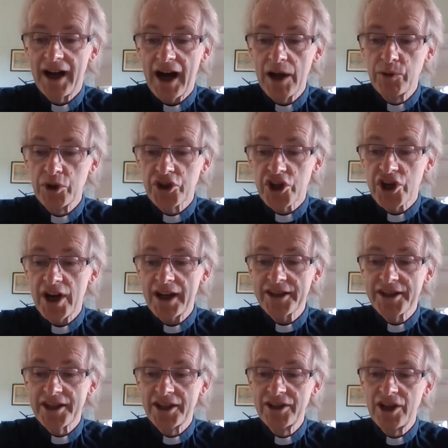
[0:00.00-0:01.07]
I will
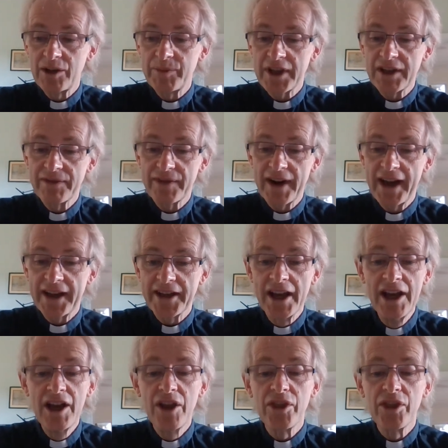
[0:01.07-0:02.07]
trust and not be afraid.